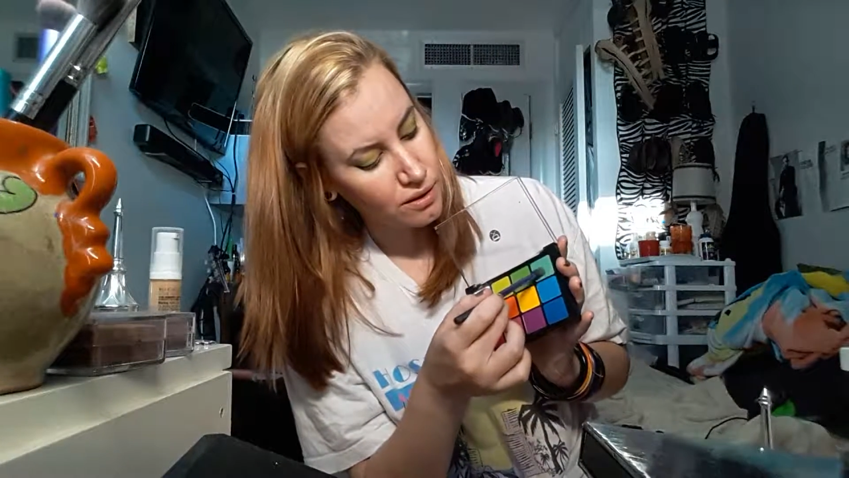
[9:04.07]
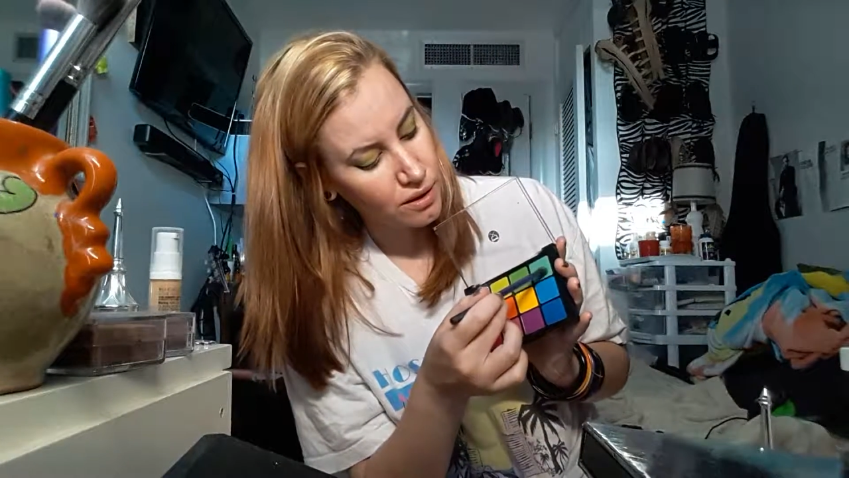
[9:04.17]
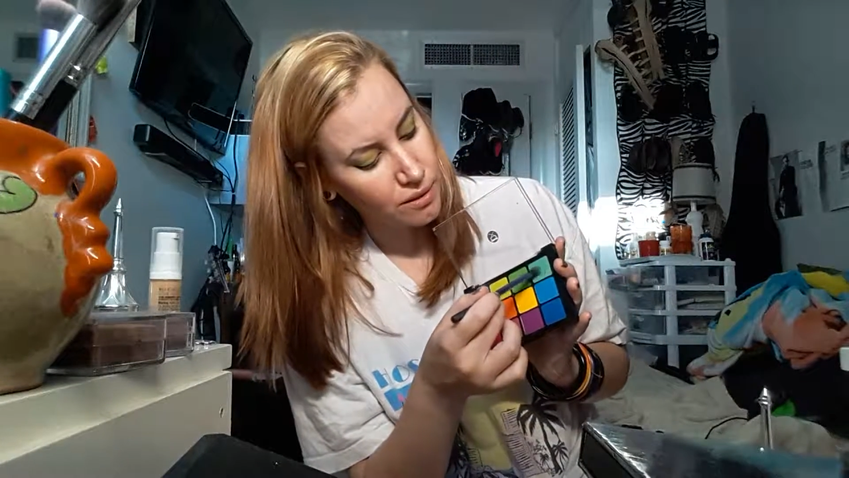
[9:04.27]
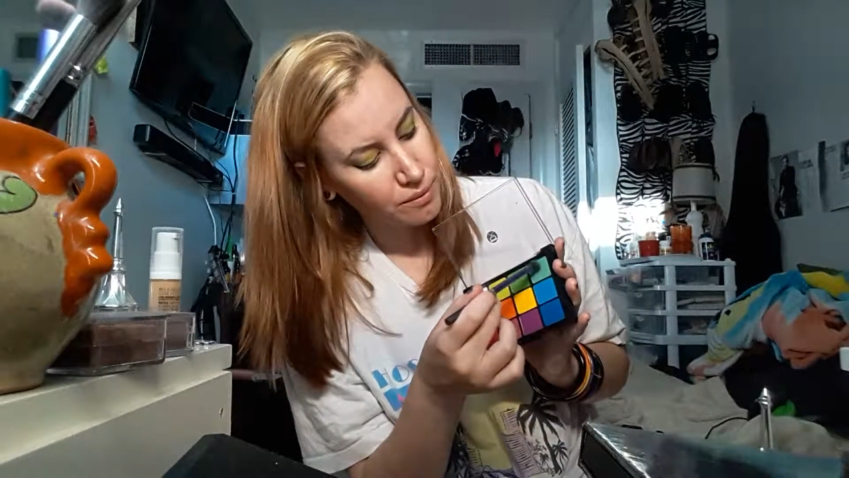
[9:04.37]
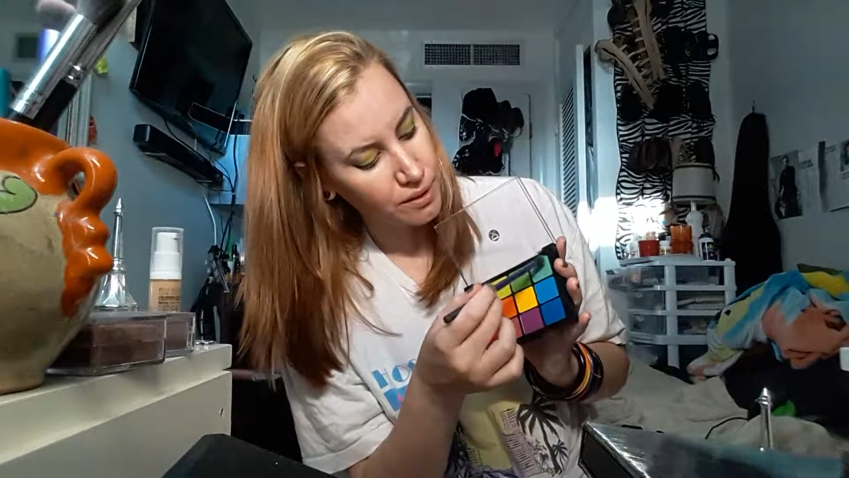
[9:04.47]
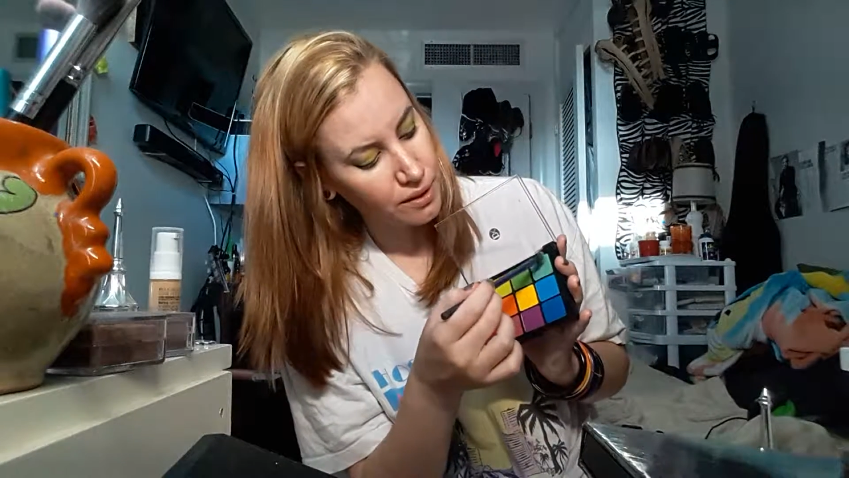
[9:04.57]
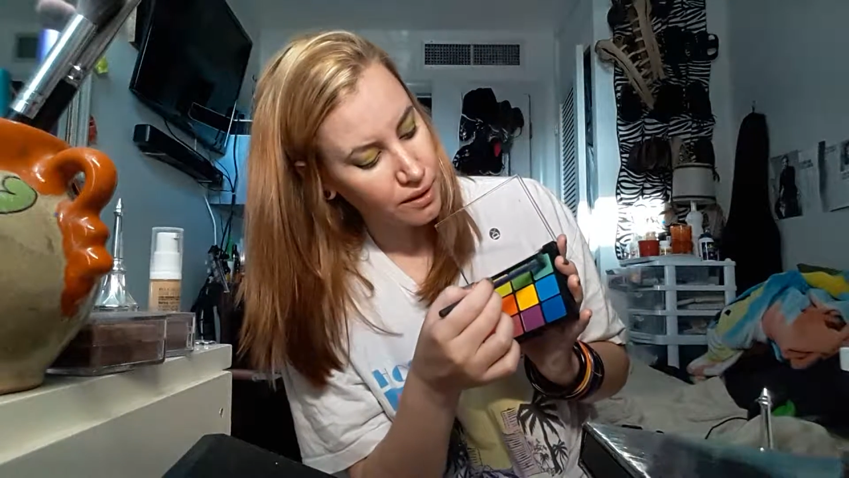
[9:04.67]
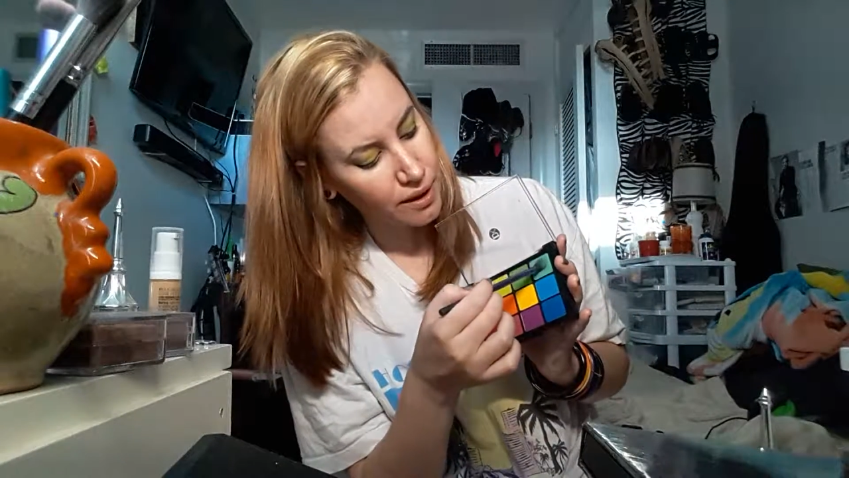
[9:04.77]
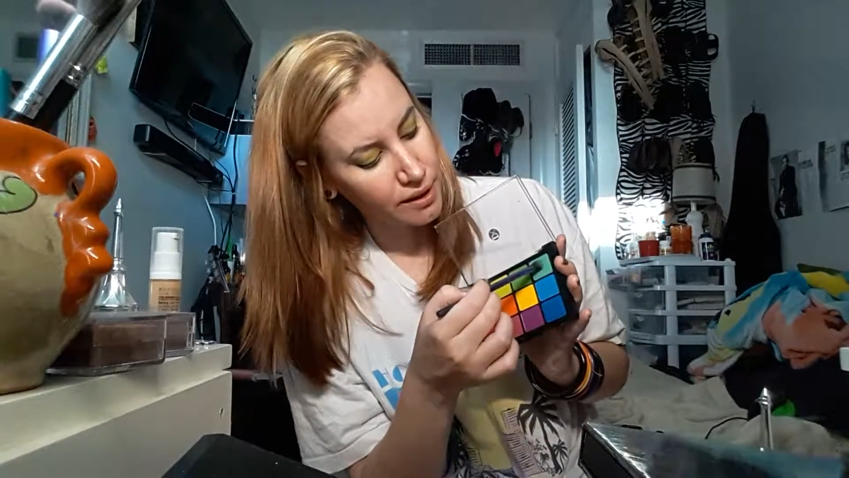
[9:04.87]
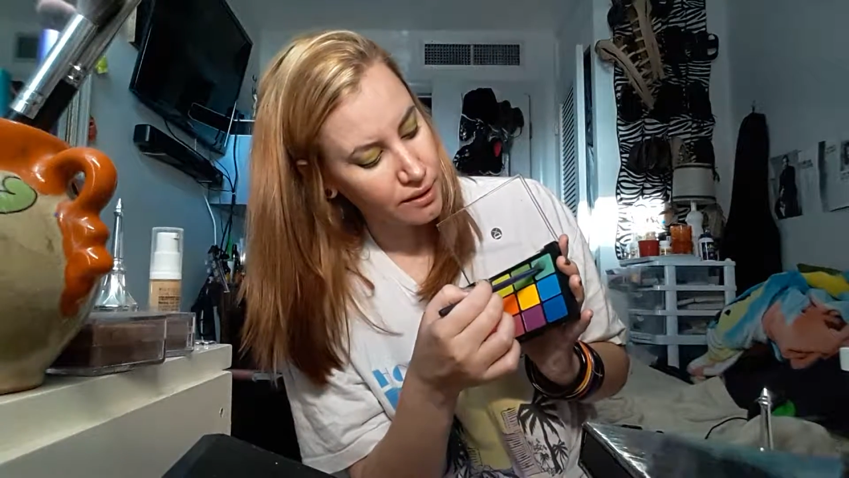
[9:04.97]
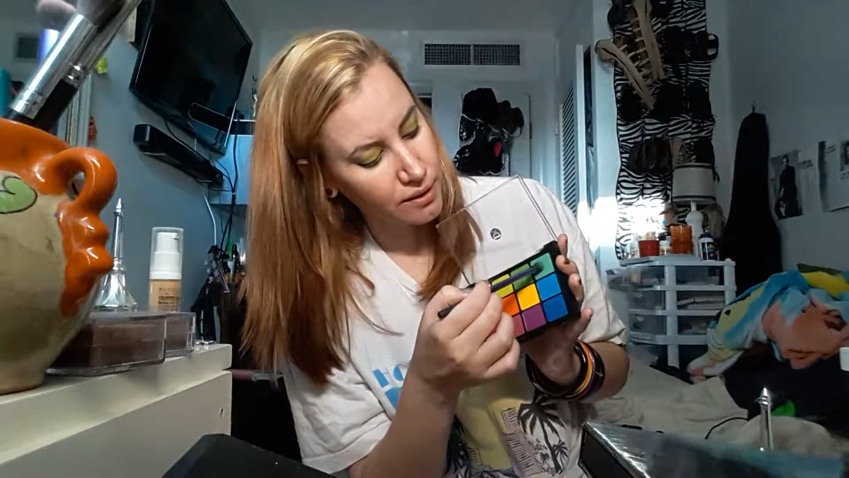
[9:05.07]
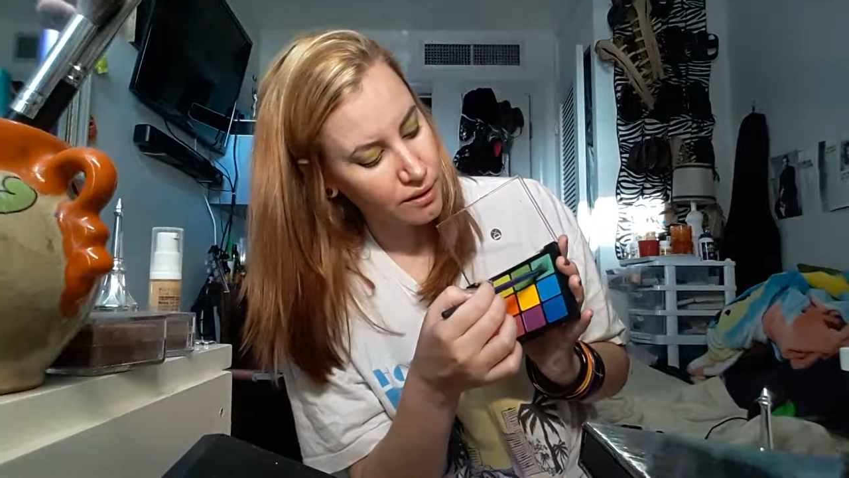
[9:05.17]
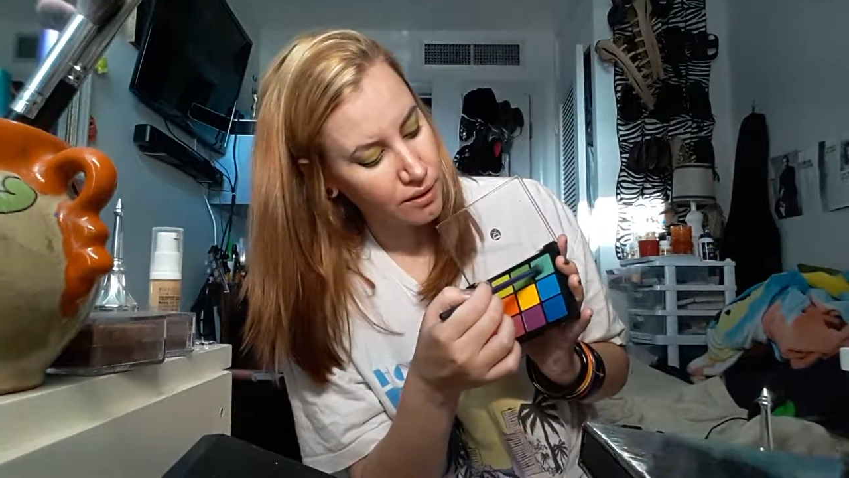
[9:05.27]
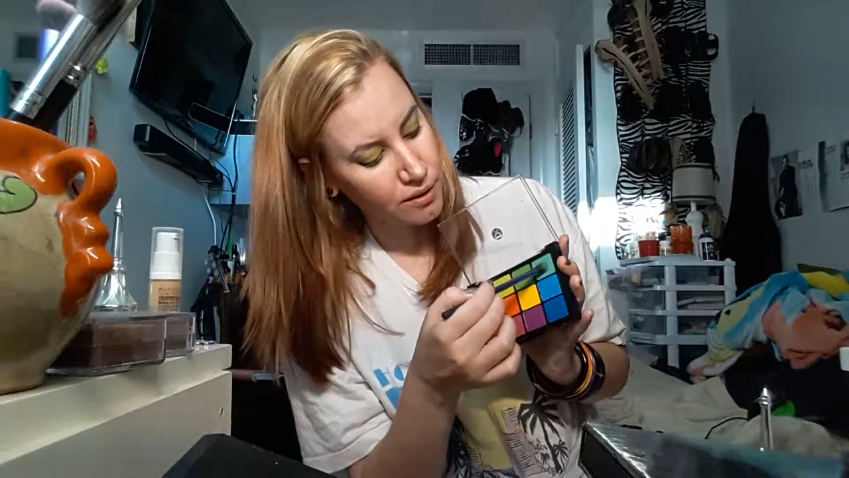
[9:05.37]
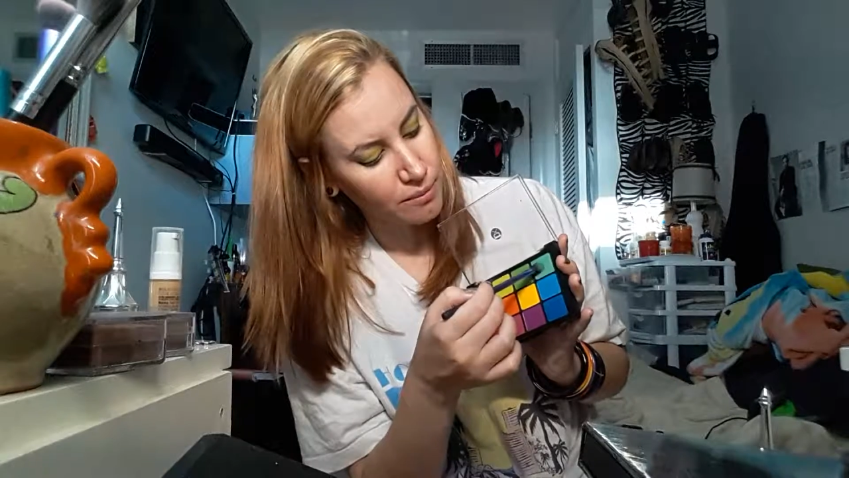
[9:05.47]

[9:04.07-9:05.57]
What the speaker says: I really like on